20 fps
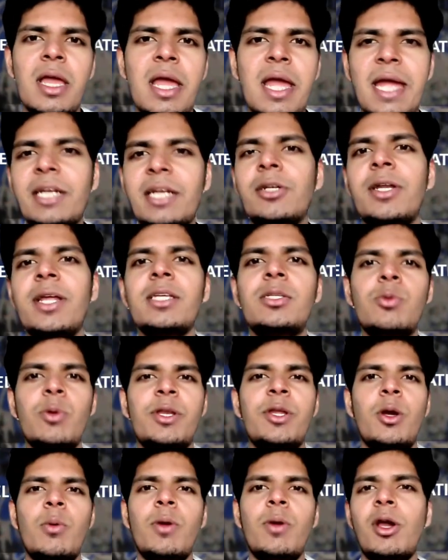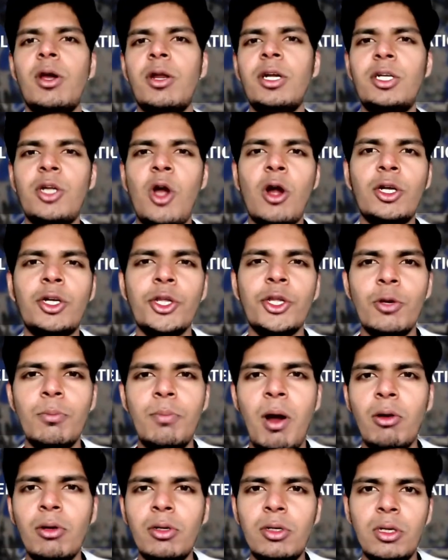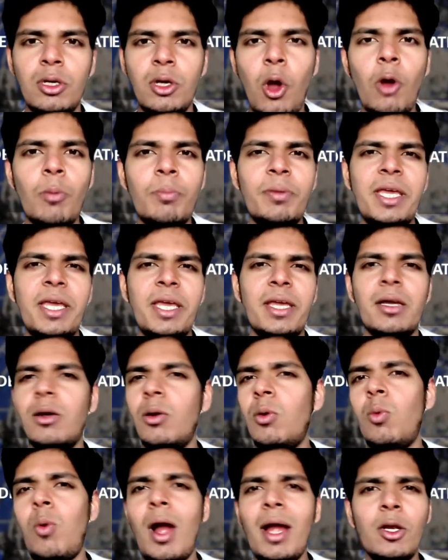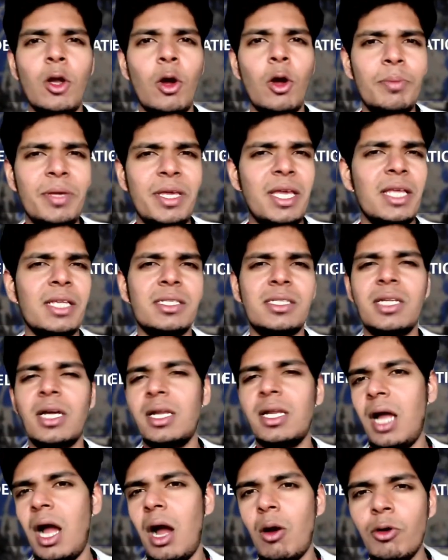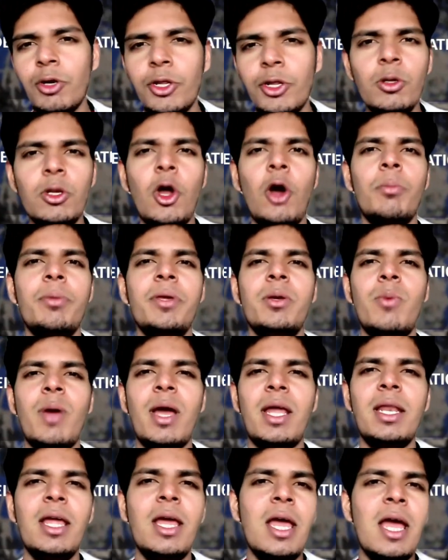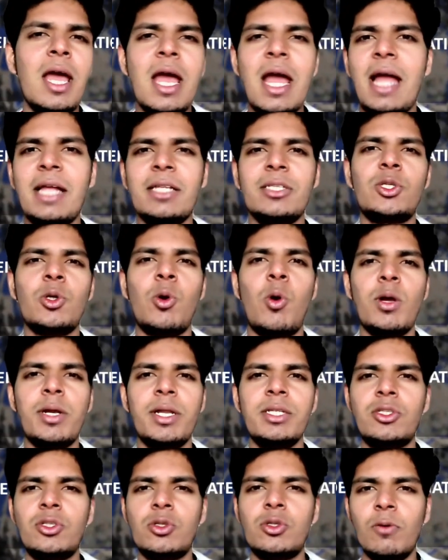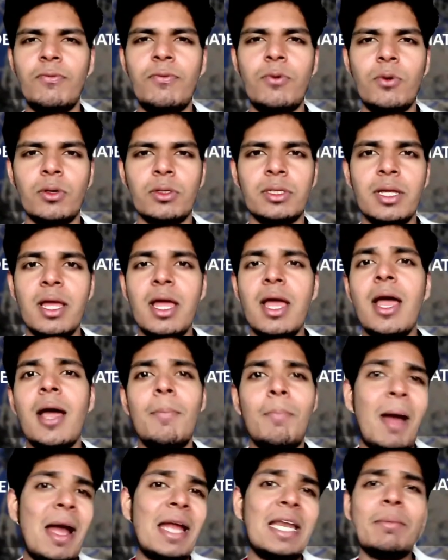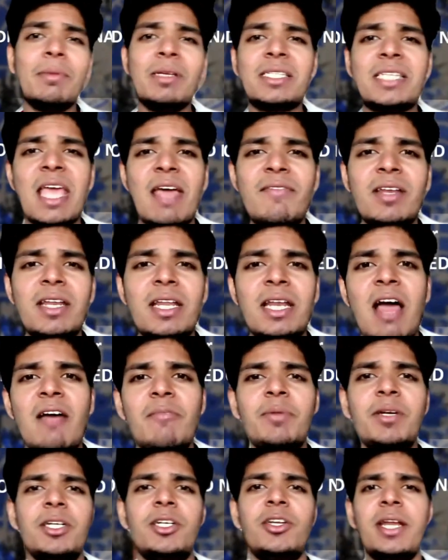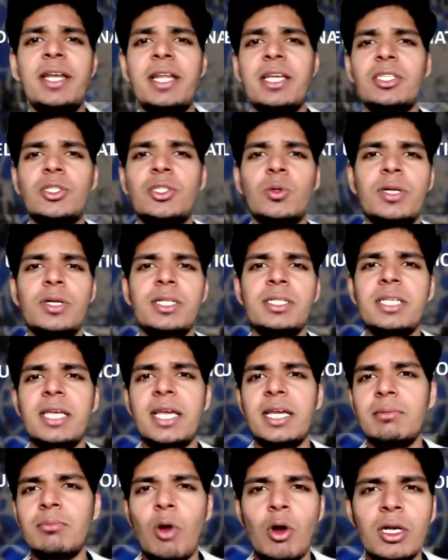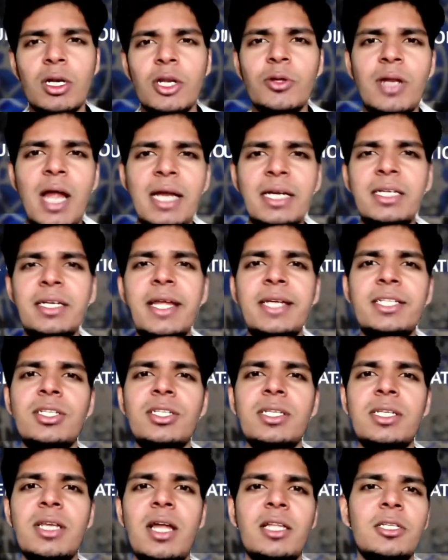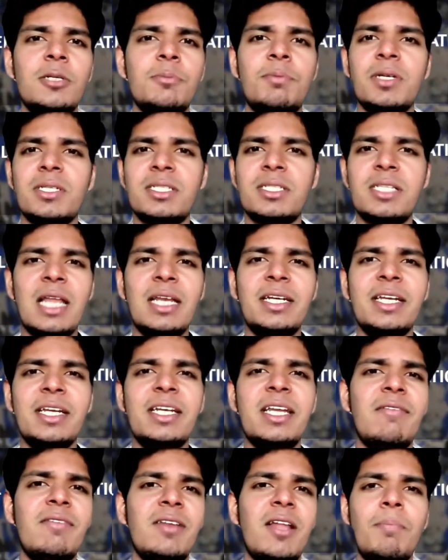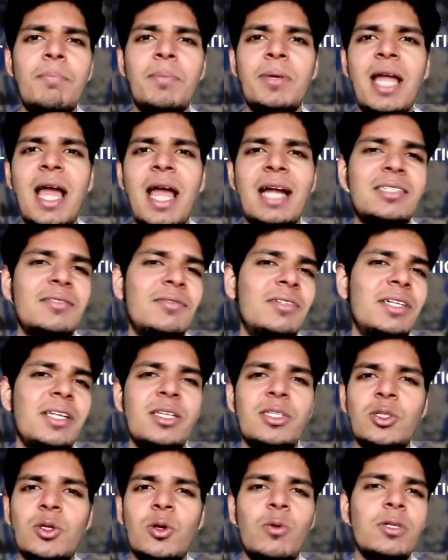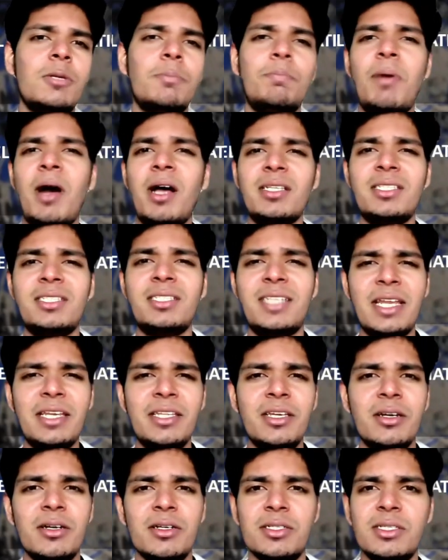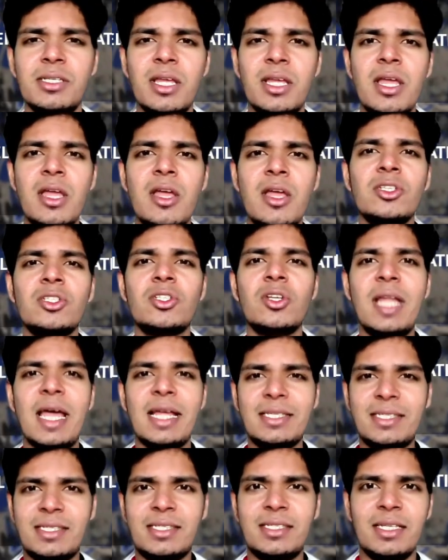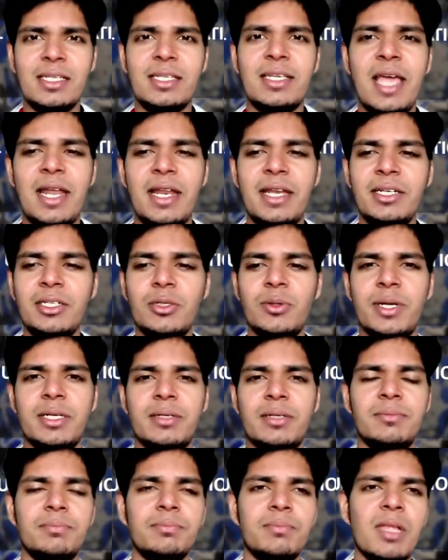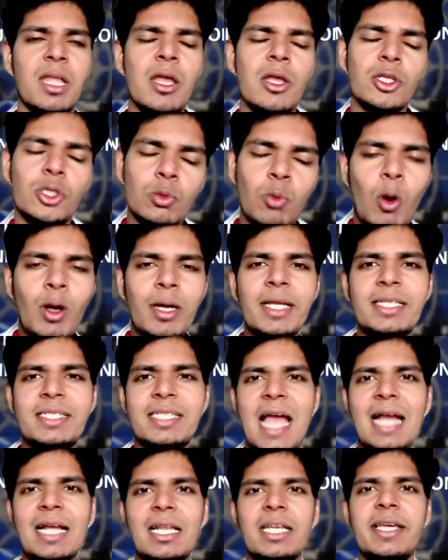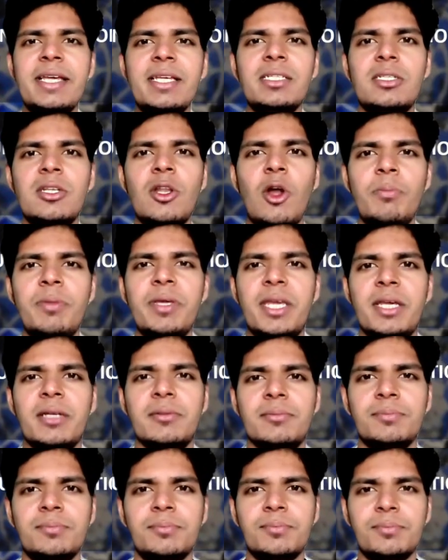In today's video, we're going to talk to you about lobbying, why lobbying is done, how do you lobby well, and so on and so forth. My name is Kevin and I've been training students in Model United Nations and other personality development activities over the past 10 years. So let's get into it. So what exactly is lobbying?